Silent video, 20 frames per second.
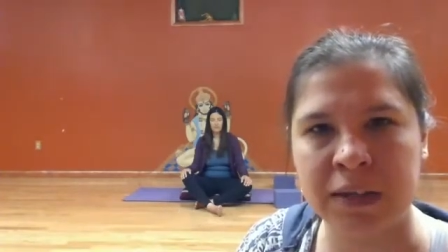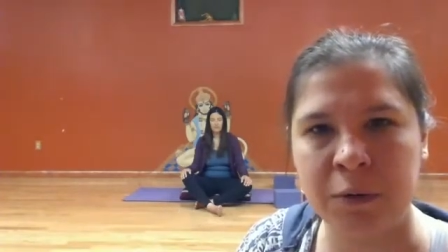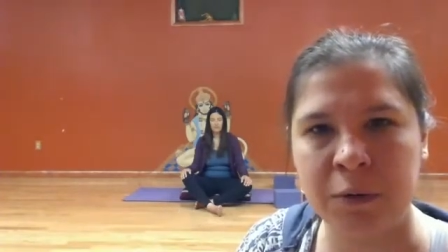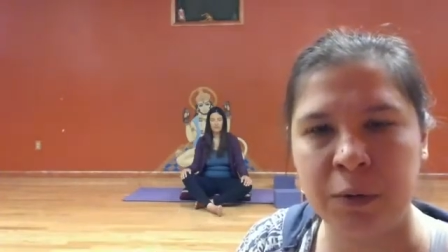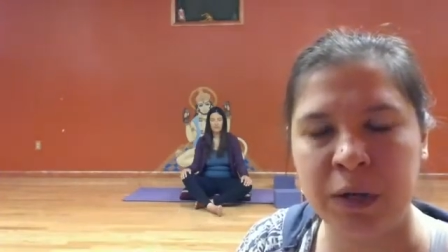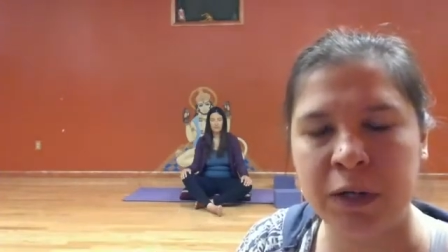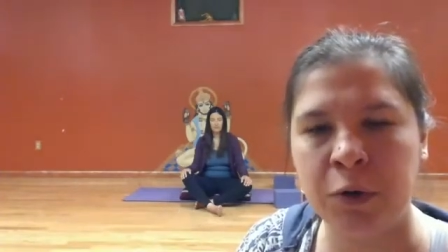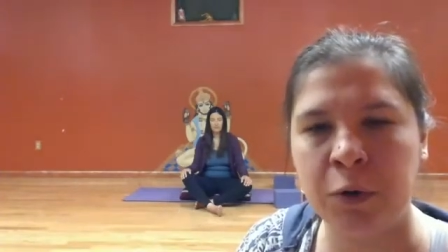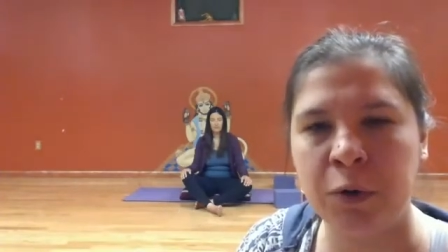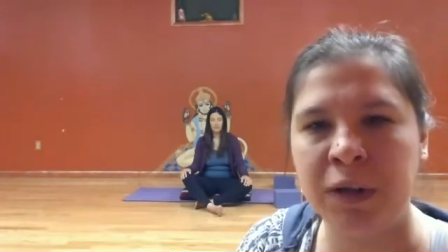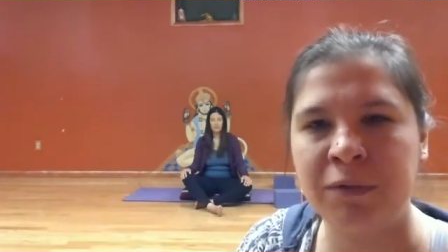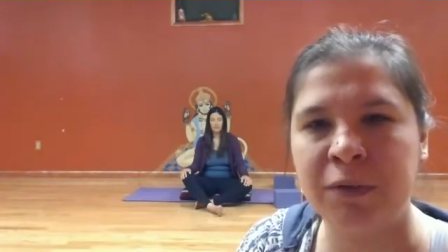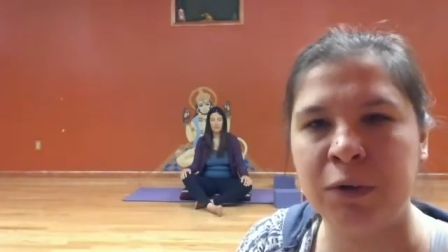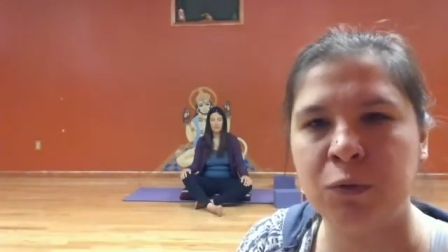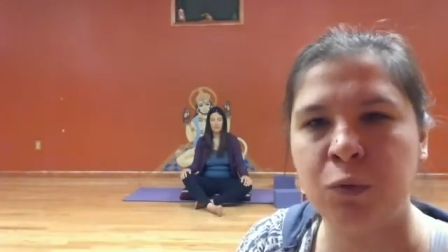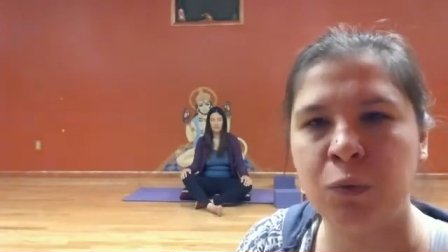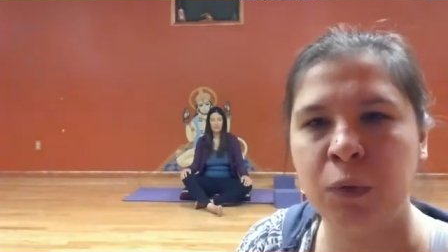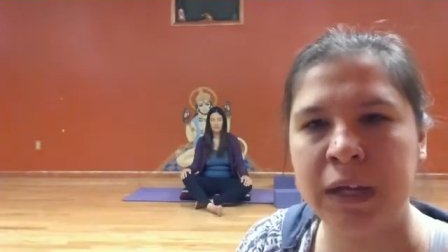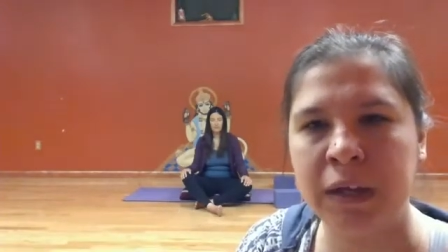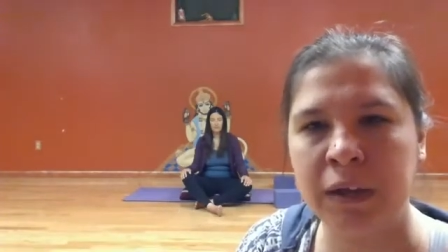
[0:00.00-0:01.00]
and we don't
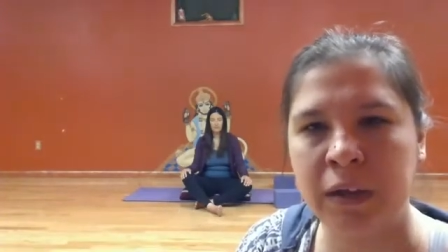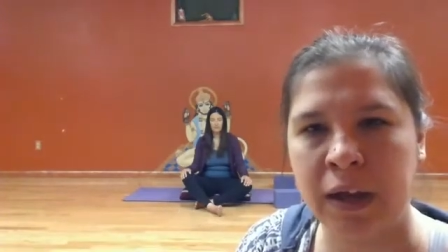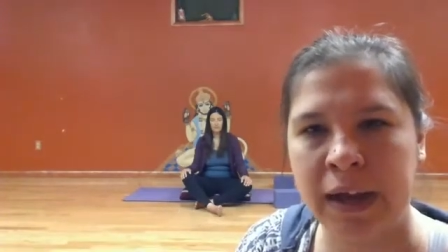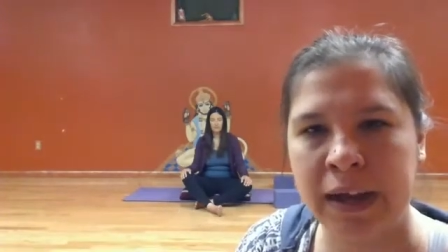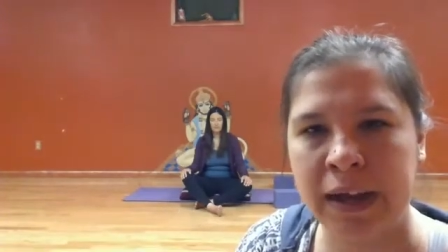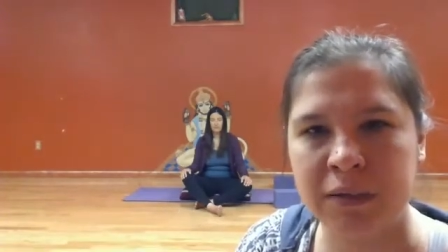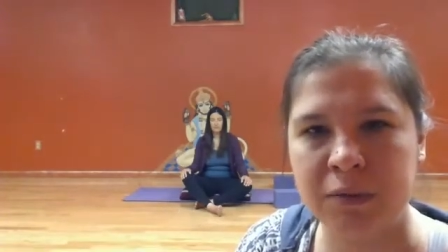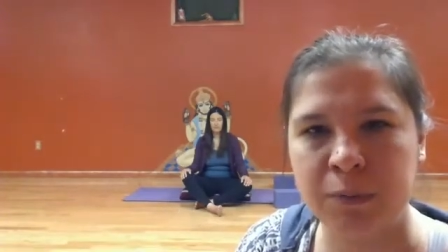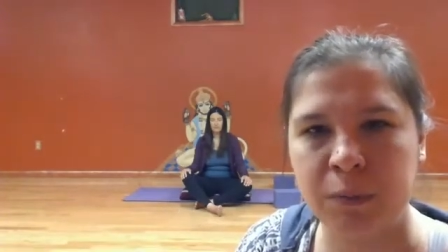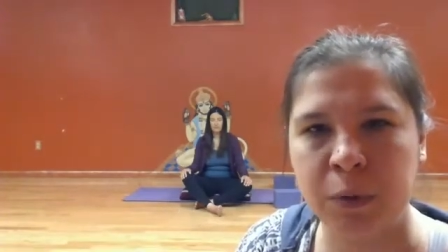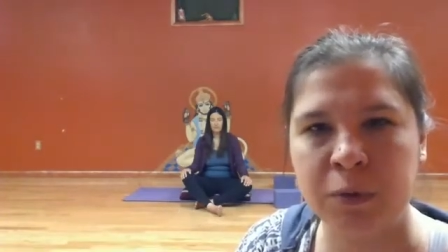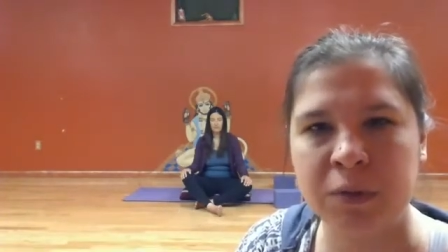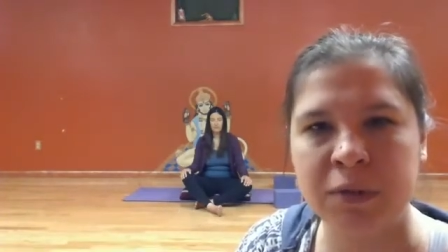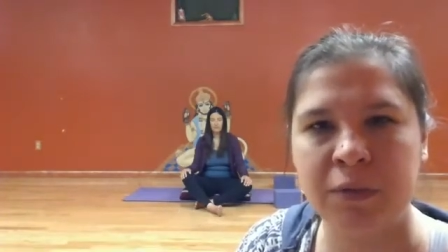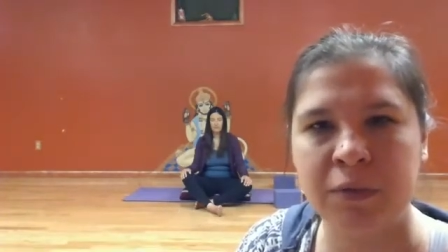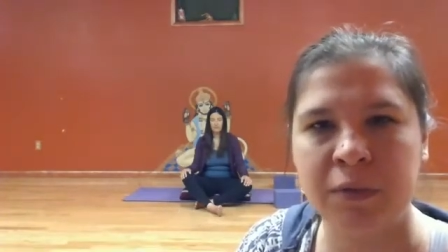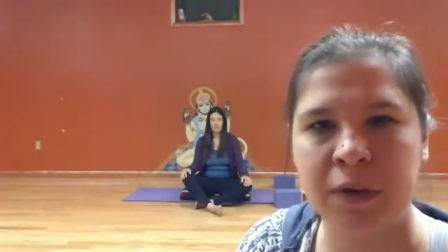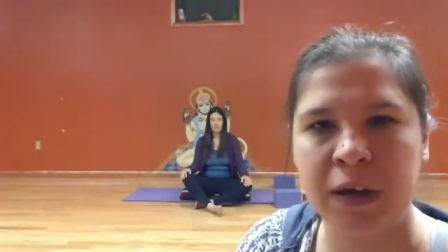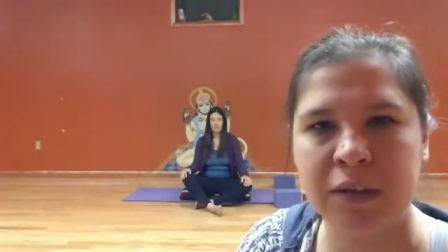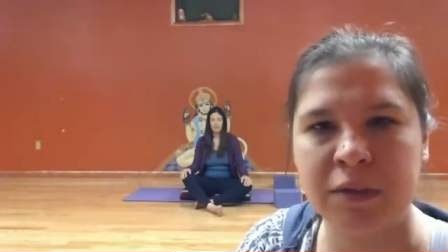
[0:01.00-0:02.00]
even realize, most
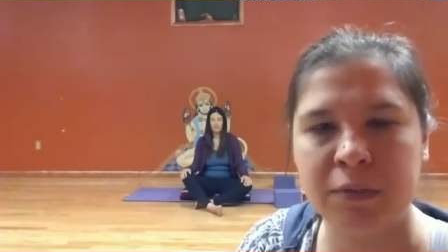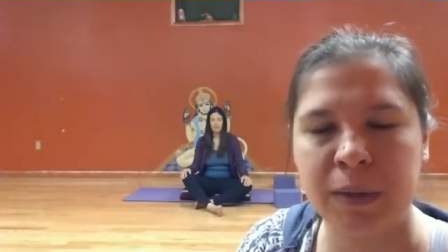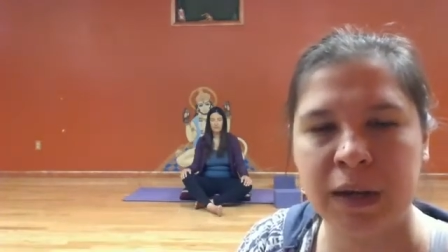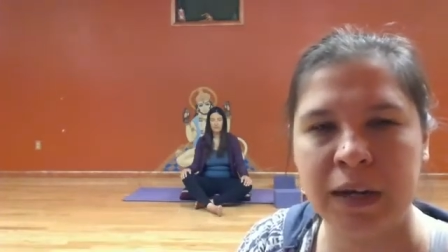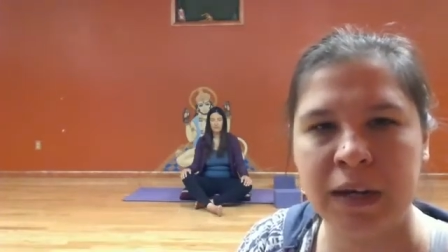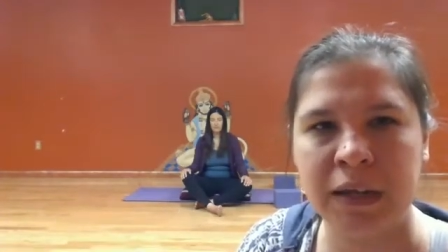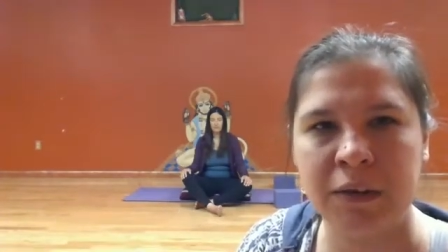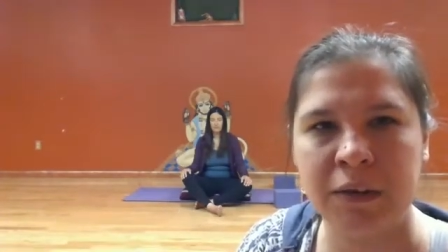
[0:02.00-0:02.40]
of us, many of